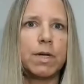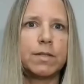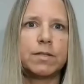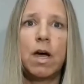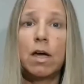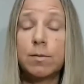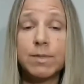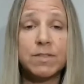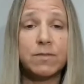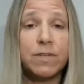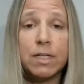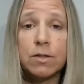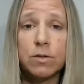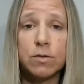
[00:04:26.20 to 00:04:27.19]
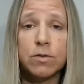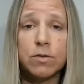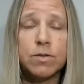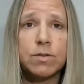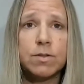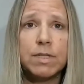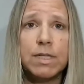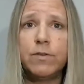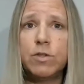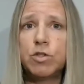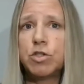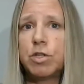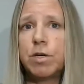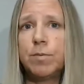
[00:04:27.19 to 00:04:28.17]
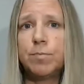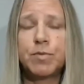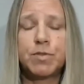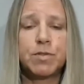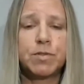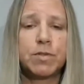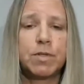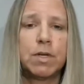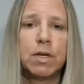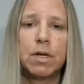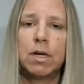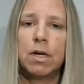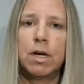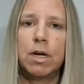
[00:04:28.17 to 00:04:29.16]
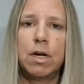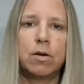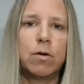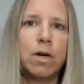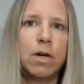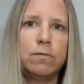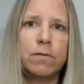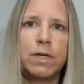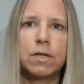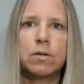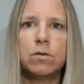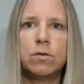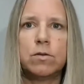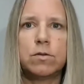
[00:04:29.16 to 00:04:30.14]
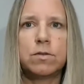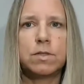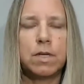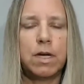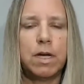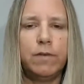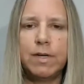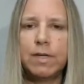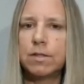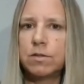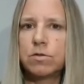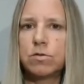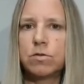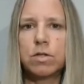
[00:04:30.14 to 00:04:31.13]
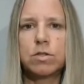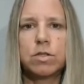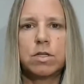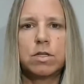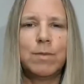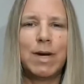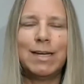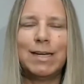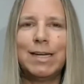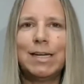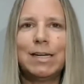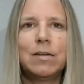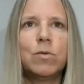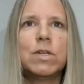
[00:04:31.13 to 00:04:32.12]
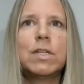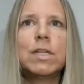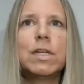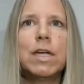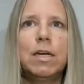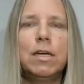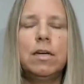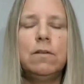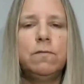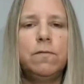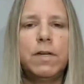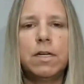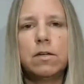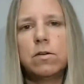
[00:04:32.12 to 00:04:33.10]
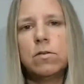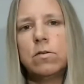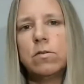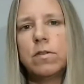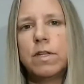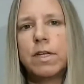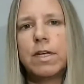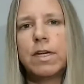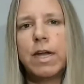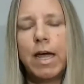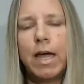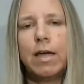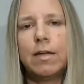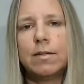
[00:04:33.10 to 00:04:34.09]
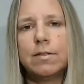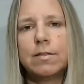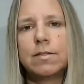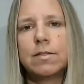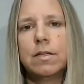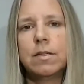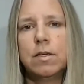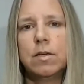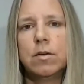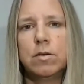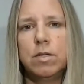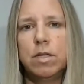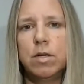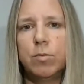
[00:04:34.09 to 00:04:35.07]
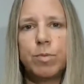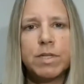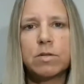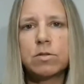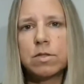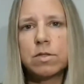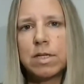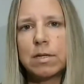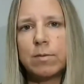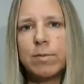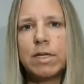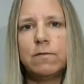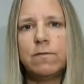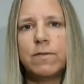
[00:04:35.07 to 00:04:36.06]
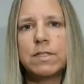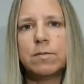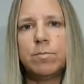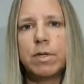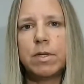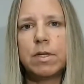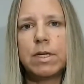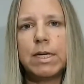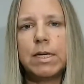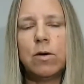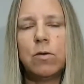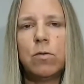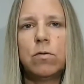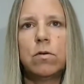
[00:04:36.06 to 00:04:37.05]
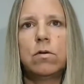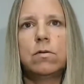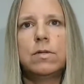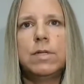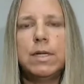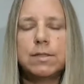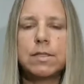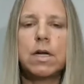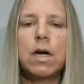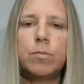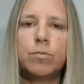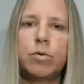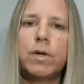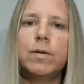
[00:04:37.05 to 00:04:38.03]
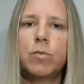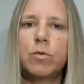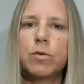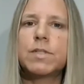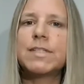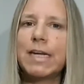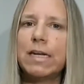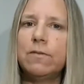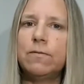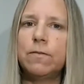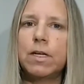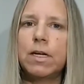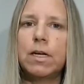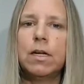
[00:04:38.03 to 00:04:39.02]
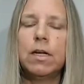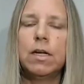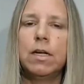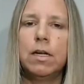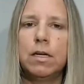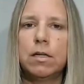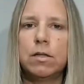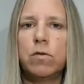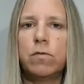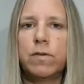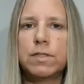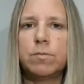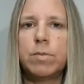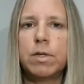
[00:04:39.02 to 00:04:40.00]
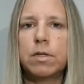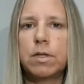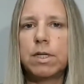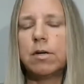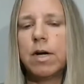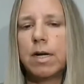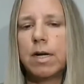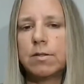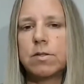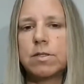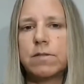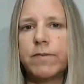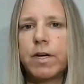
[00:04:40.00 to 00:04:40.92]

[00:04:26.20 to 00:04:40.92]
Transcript: Autonomous vehicles, even ships, ground vehicles, heavy construction, mining, really any vehicle that has, potentially limited visibility or needs to operate more safely in a low visibility or hazardous